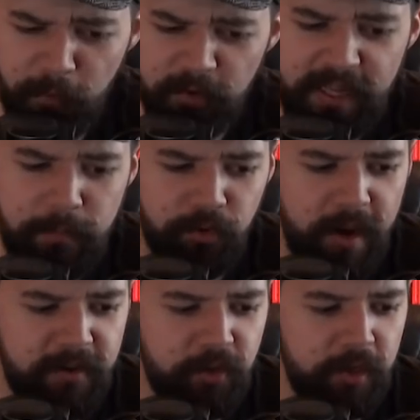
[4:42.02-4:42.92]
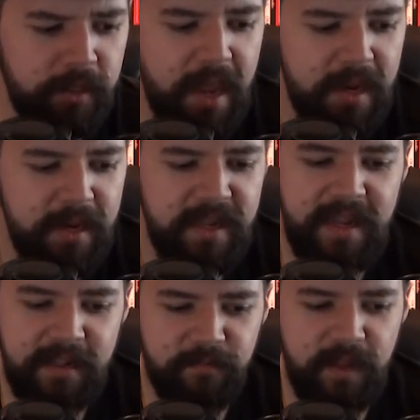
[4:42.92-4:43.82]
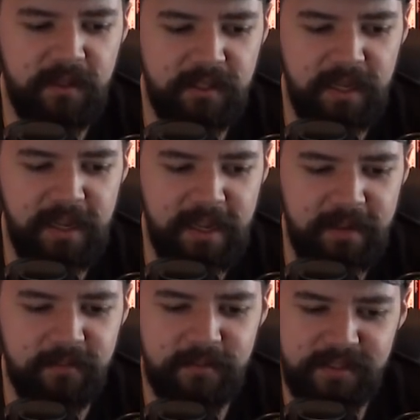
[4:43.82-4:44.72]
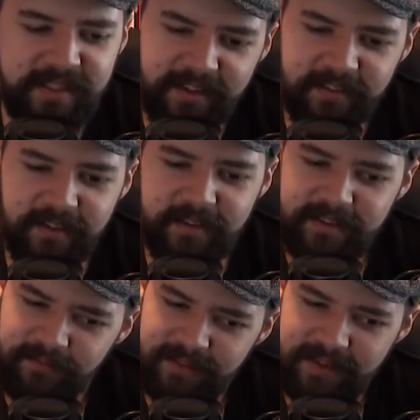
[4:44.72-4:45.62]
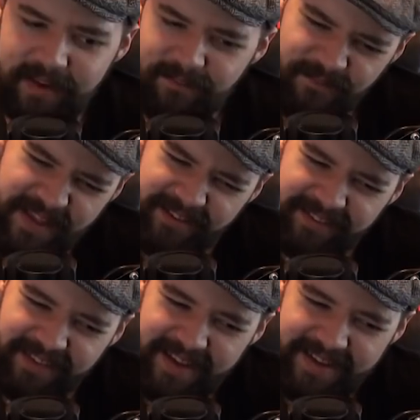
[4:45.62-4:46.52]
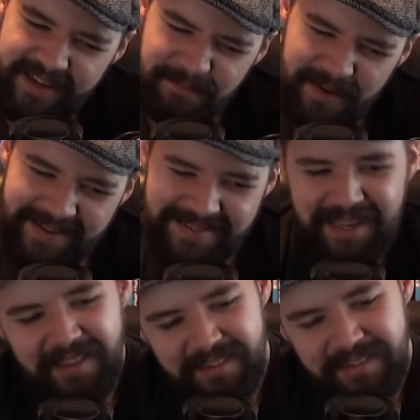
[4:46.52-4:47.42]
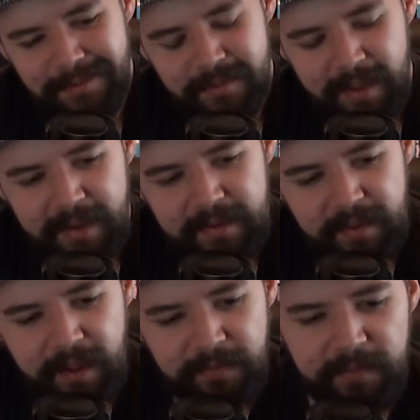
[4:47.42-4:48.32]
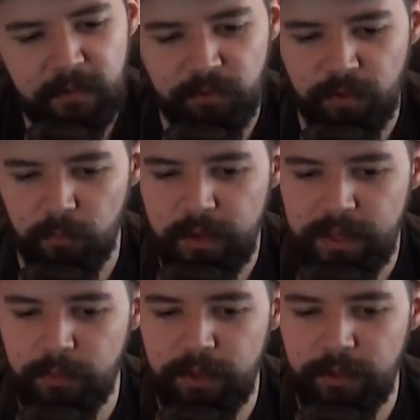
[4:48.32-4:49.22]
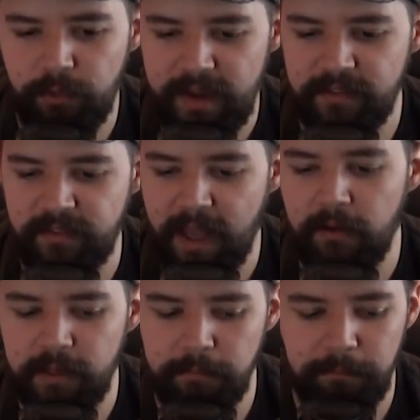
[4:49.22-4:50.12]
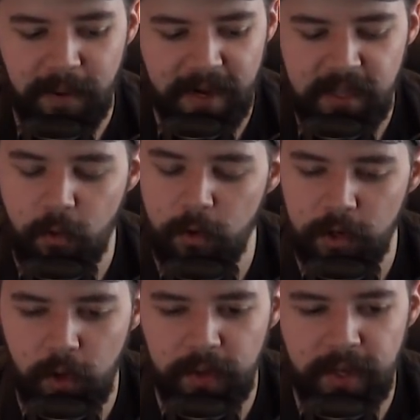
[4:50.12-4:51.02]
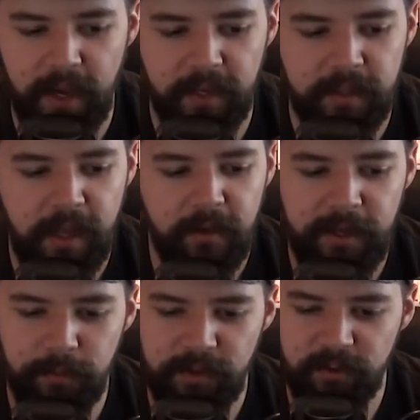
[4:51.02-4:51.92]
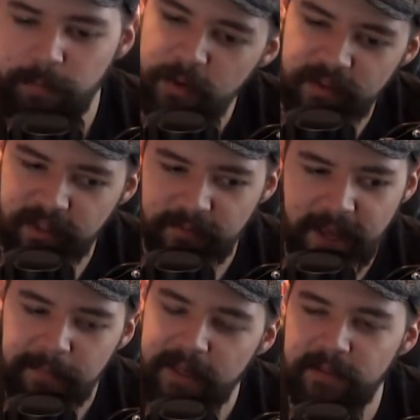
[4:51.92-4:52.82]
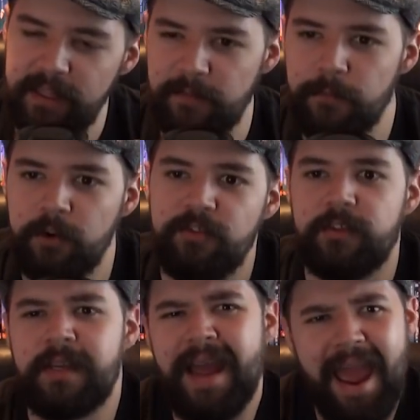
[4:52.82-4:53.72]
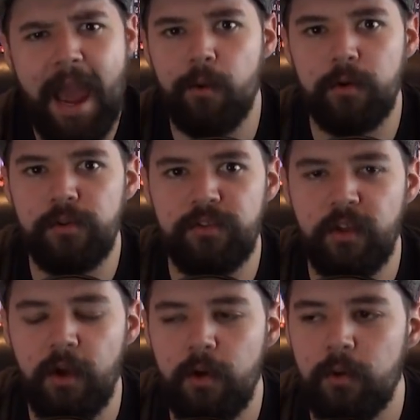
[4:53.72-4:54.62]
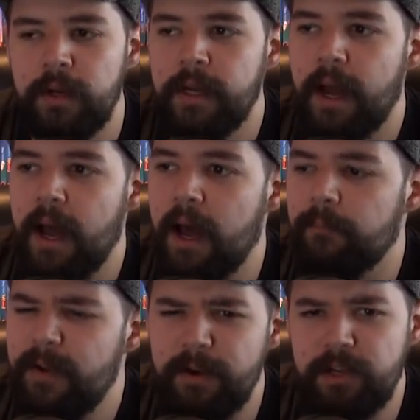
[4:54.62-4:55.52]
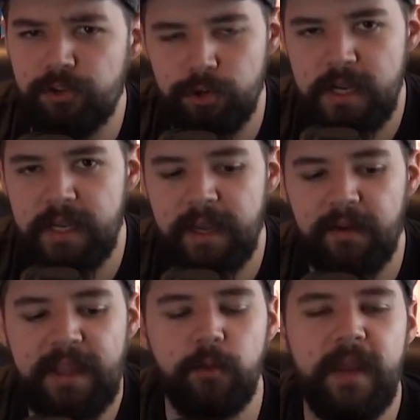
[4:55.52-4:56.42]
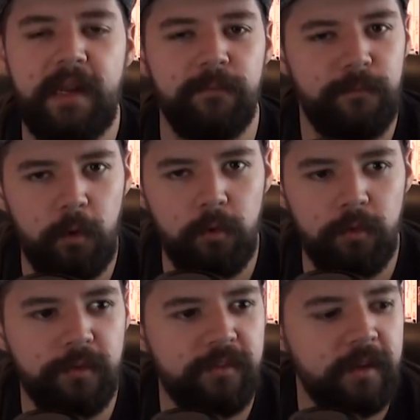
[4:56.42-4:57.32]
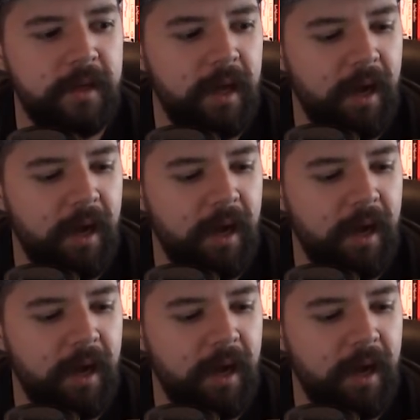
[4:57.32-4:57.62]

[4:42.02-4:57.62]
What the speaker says: First-time director, and it doesn't... It feels like it, but it doesn't. I think there's some really, really great, solid body horror going on. A lot of really spooky stuff happening like the first hour or so. Very intriguing. I like the way it unfolds.